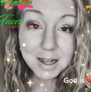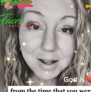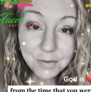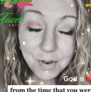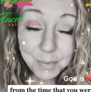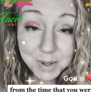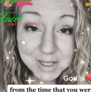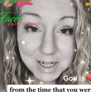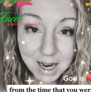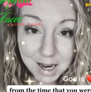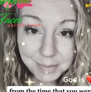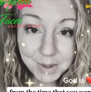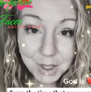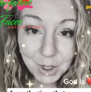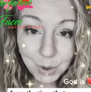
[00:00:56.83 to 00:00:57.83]
From the
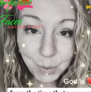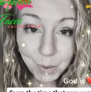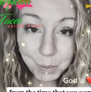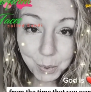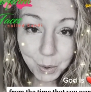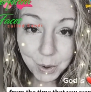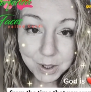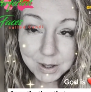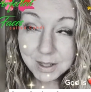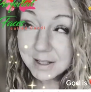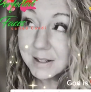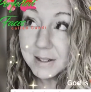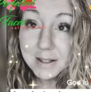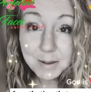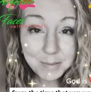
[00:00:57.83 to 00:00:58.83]
time that you were born, this
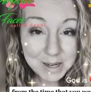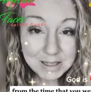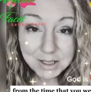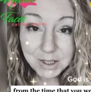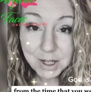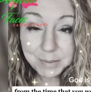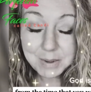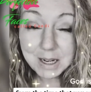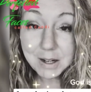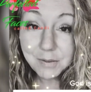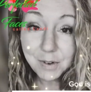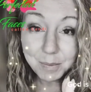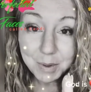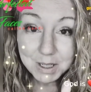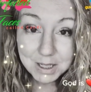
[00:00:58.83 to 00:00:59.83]
is the message I'm getting.
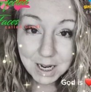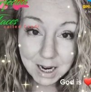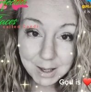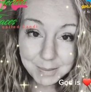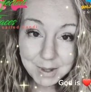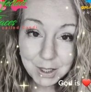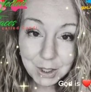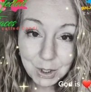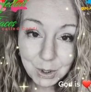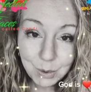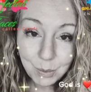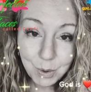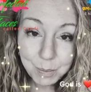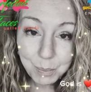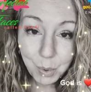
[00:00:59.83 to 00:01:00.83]
From the time that you
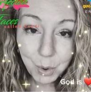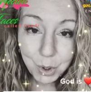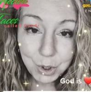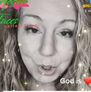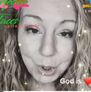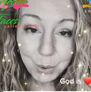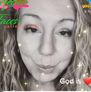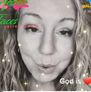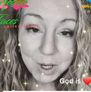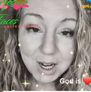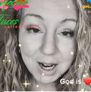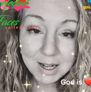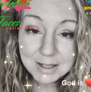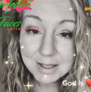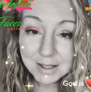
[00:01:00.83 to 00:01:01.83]
were born, you were
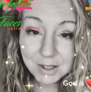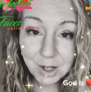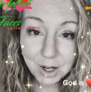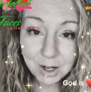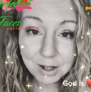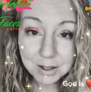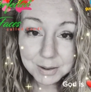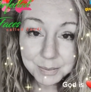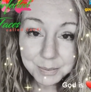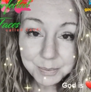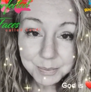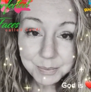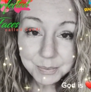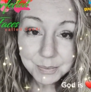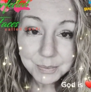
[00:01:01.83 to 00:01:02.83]
God's star.
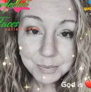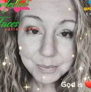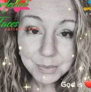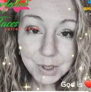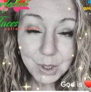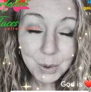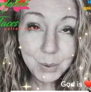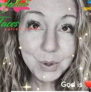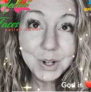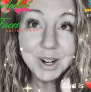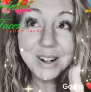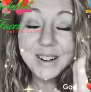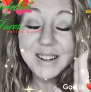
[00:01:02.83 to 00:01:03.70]
You were